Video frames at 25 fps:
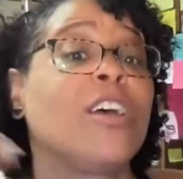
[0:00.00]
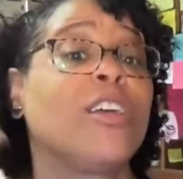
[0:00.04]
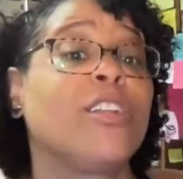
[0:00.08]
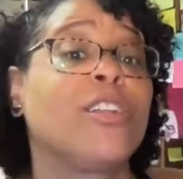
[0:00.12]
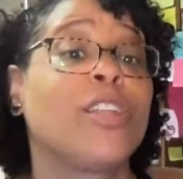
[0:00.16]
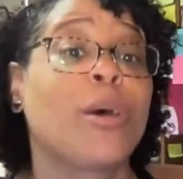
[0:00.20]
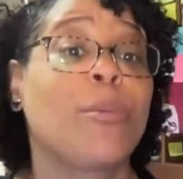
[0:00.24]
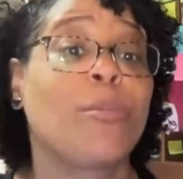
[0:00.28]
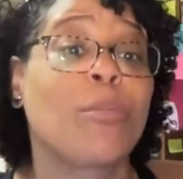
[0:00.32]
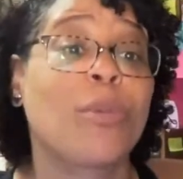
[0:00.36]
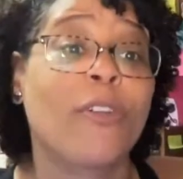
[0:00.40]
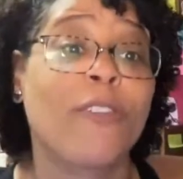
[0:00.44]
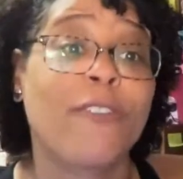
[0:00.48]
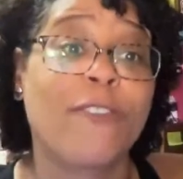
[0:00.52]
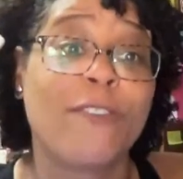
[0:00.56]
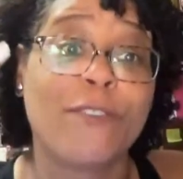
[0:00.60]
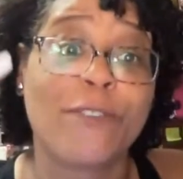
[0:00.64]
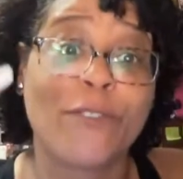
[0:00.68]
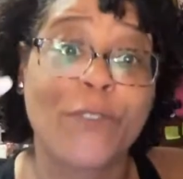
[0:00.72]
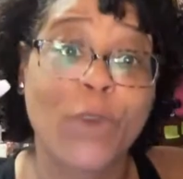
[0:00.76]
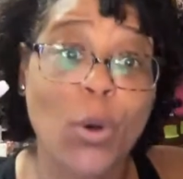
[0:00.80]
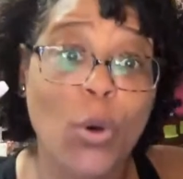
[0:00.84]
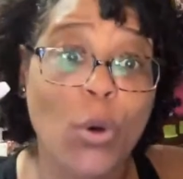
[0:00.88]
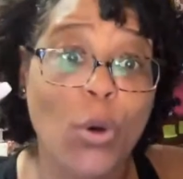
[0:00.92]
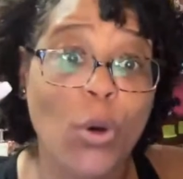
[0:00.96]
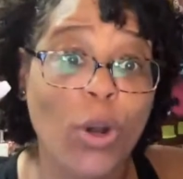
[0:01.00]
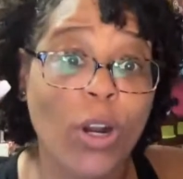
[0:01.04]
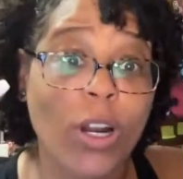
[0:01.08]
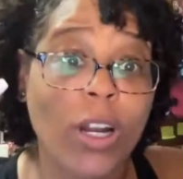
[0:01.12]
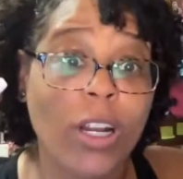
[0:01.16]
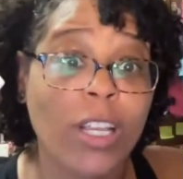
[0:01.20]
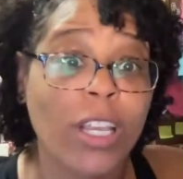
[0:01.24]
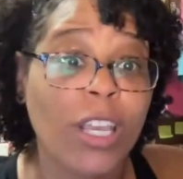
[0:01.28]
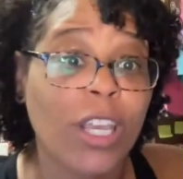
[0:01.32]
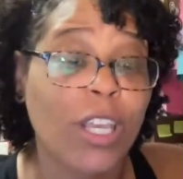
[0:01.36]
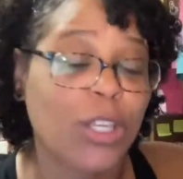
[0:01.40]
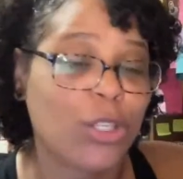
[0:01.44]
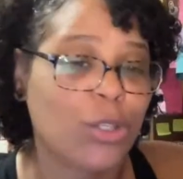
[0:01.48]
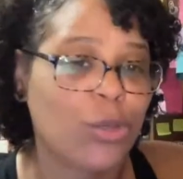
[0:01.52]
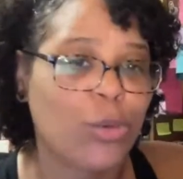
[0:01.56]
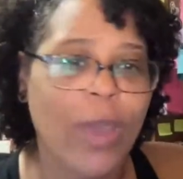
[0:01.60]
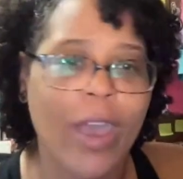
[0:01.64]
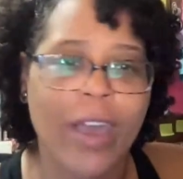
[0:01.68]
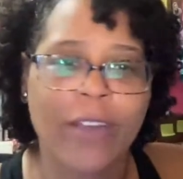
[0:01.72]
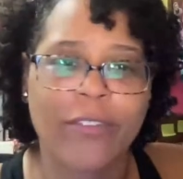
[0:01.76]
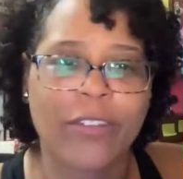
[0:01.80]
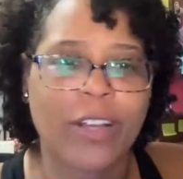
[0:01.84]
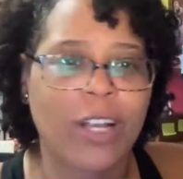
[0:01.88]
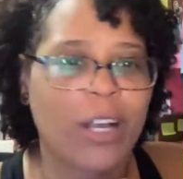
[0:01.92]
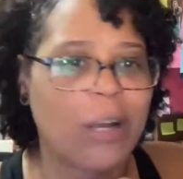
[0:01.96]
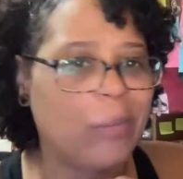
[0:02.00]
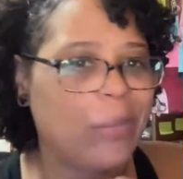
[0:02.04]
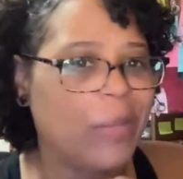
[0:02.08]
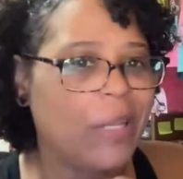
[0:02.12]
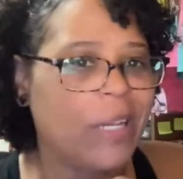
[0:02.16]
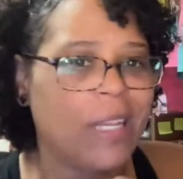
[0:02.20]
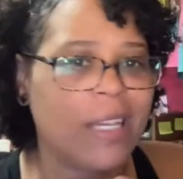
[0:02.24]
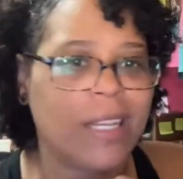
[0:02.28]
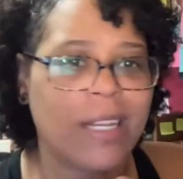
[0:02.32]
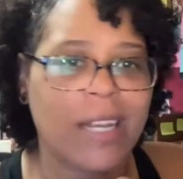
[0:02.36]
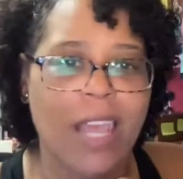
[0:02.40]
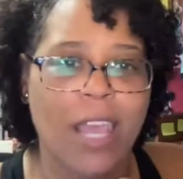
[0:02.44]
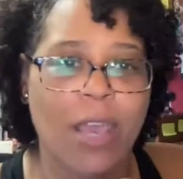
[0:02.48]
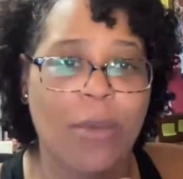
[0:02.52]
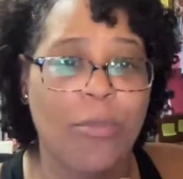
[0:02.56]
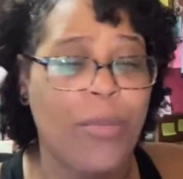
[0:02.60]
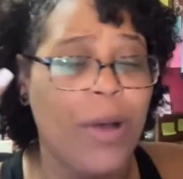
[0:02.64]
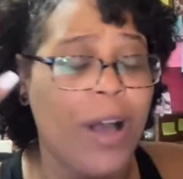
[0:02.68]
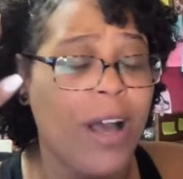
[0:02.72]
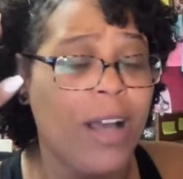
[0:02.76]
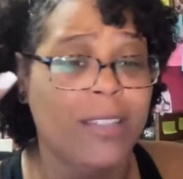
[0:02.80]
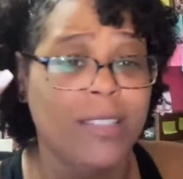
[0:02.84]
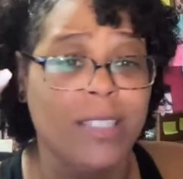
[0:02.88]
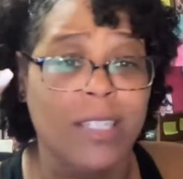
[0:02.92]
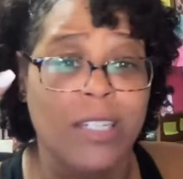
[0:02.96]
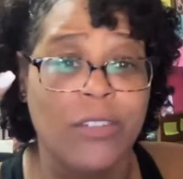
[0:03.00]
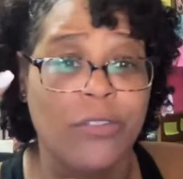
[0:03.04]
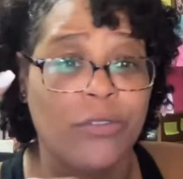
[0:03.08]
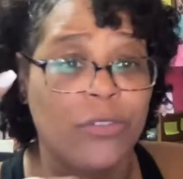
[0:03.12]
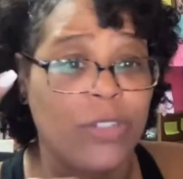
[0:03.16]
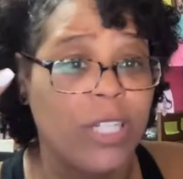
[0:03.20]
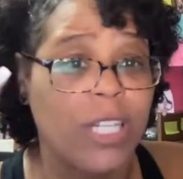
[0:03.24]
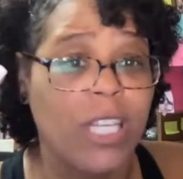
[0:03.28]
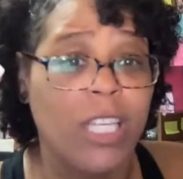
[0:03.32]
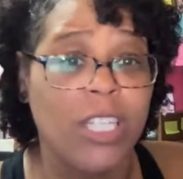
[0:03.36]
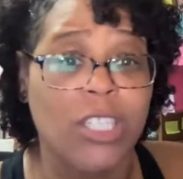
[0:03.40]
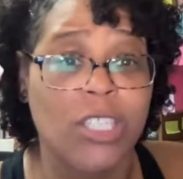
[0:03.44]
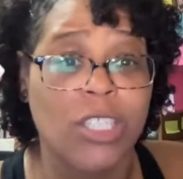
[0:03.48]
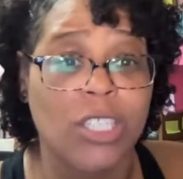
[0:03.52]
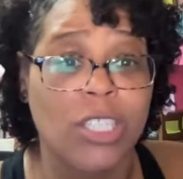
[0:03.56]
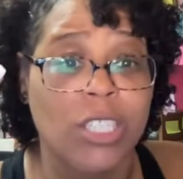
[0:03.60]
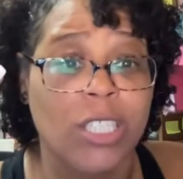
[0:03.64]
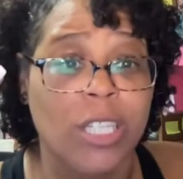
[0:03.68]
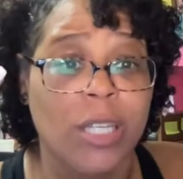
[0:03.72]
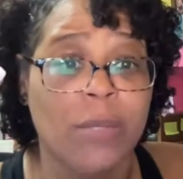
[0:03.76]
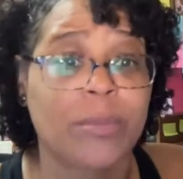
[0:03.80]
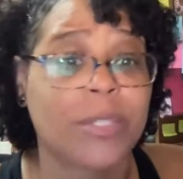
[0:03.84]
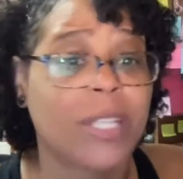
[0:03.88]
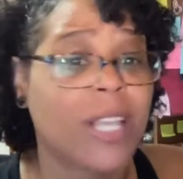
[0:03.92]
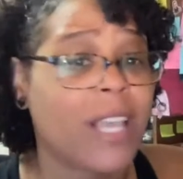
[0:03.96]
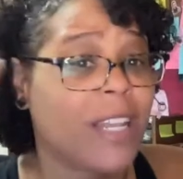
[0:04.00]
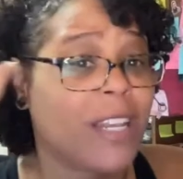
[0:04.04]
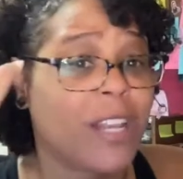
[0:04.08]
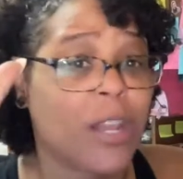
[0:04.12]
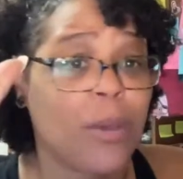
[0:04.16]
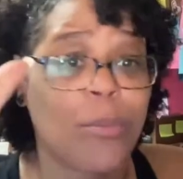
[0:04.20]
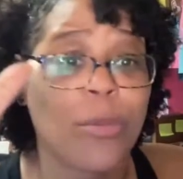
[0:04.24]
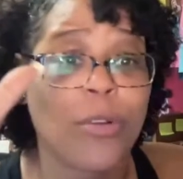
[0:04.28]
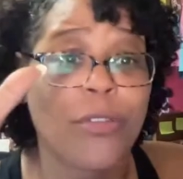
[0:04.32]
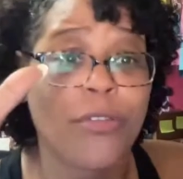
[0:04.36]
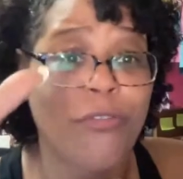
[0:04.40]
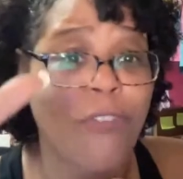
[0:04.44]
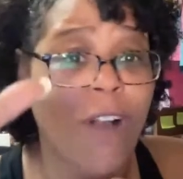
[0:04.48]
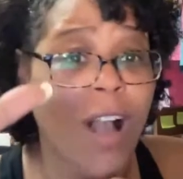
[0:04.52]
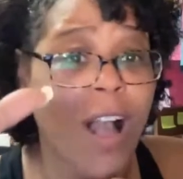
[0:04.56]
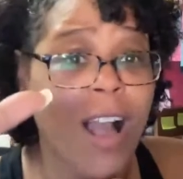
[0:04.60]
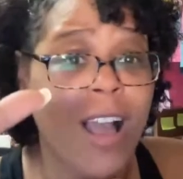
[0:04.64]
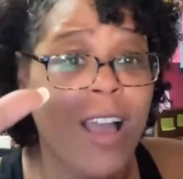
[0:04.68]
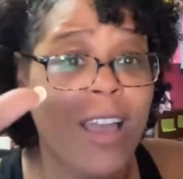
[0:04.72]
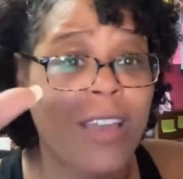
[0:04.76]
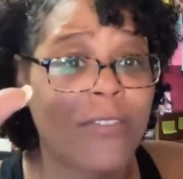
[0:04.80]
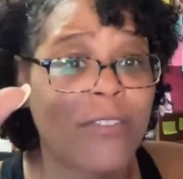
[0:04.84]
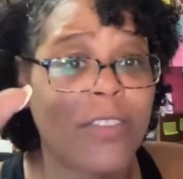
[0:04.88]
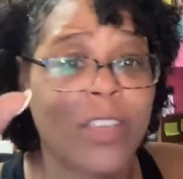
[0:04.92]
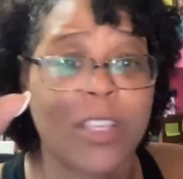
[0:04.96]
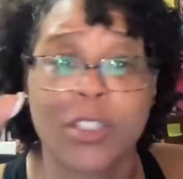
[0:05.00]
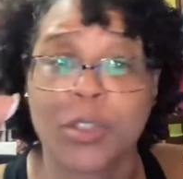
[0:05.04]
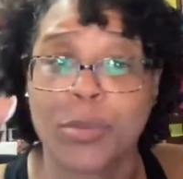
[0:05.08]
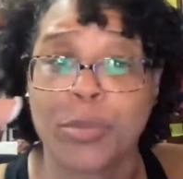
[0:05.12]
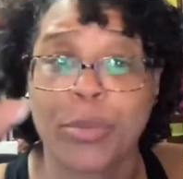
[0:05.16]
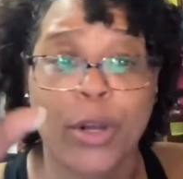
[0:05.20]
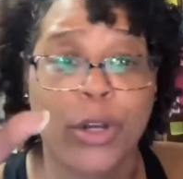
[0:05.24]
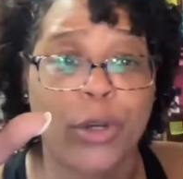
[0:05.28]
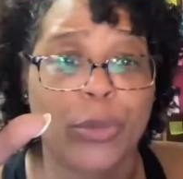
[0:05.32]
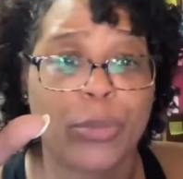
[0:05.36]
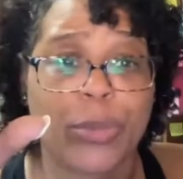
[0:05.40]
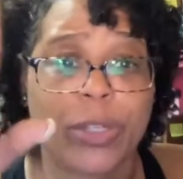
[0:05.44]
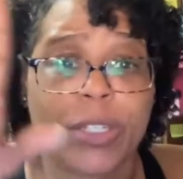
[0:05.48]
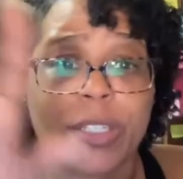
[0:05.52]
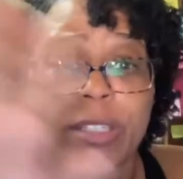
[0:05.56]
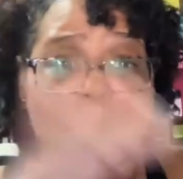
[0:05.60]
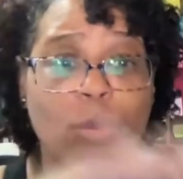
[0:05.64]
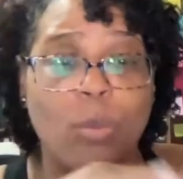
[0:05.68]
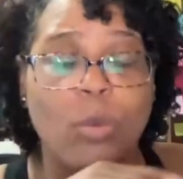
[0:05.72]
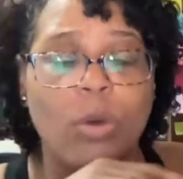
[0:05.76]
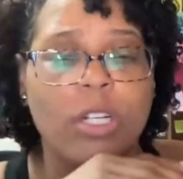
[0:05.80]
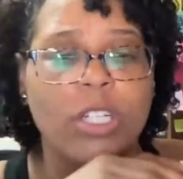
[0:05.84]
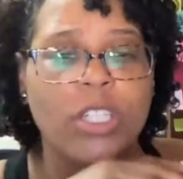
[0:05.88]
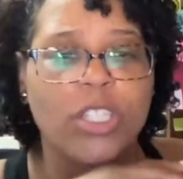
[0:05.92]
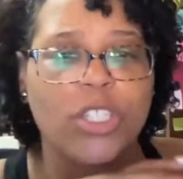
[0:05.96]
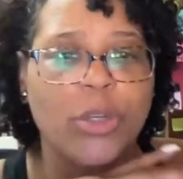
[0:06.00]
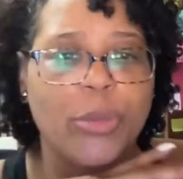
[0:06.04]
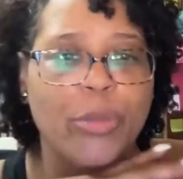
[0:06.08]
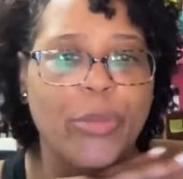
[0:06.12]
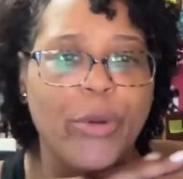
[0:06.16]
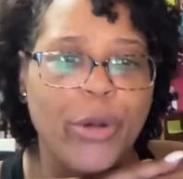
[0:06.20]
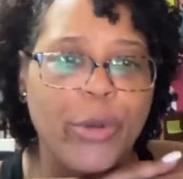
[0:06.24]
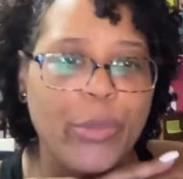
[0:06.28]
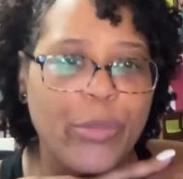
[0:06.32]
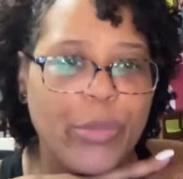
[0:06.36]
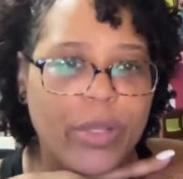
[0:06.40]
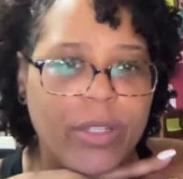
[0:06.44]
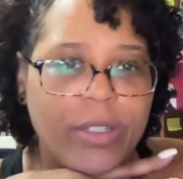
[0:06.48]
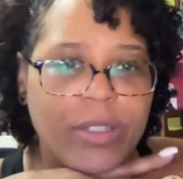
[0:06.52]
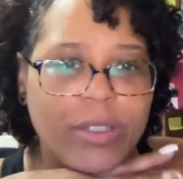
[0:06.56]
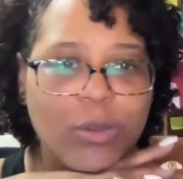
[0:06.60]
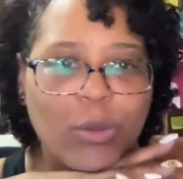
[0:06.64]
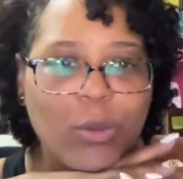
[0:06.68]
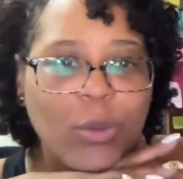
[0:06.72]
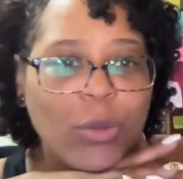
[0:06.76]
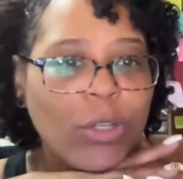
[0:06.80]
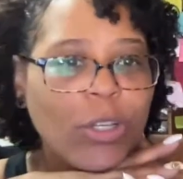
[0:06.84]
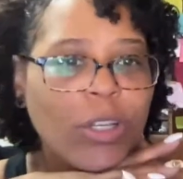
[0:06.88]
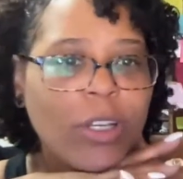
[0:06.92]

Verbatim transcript: Number four, you have coming in at positive relationships. And number five is purpose. What is your purpose?